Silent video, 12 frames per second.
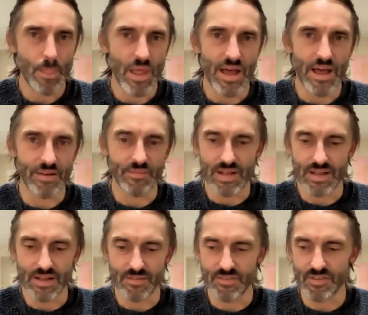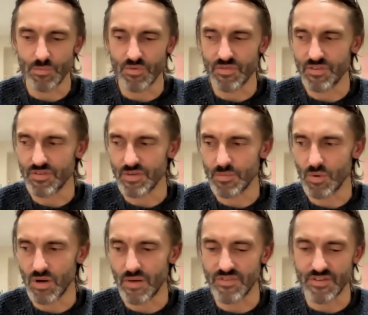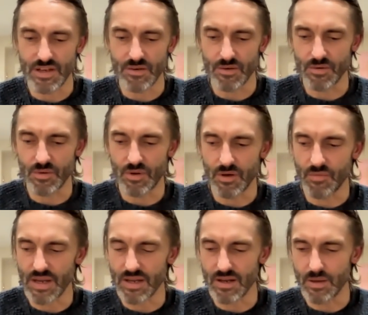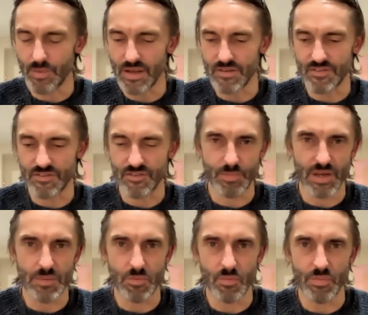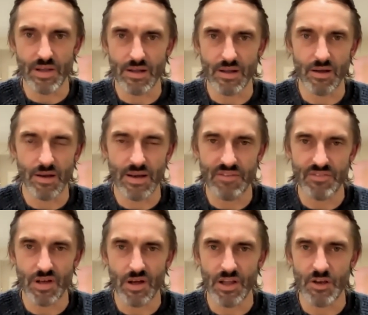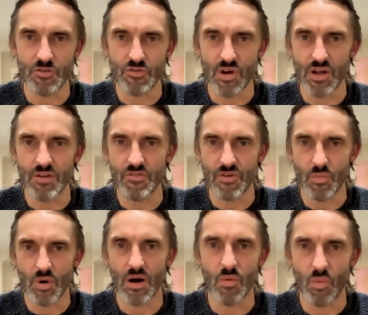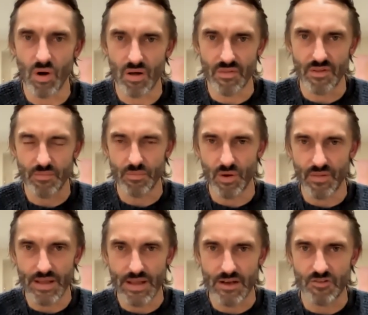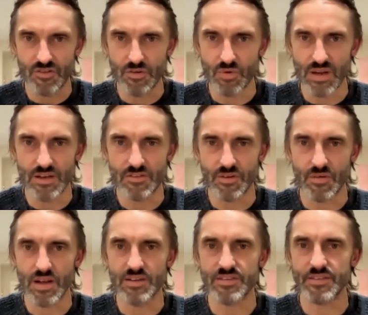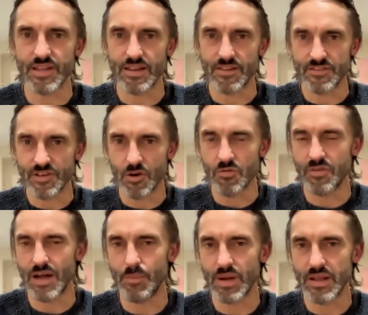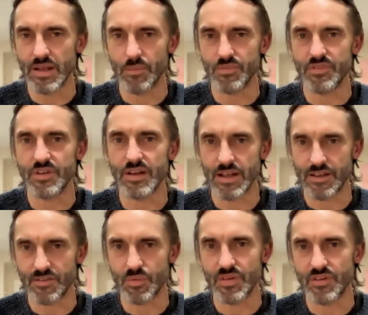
And some of us, what I've seen on a regular basis is people being kind of left high and dry for a while the energy reintegrates, and then the soul family comes in, and that's when the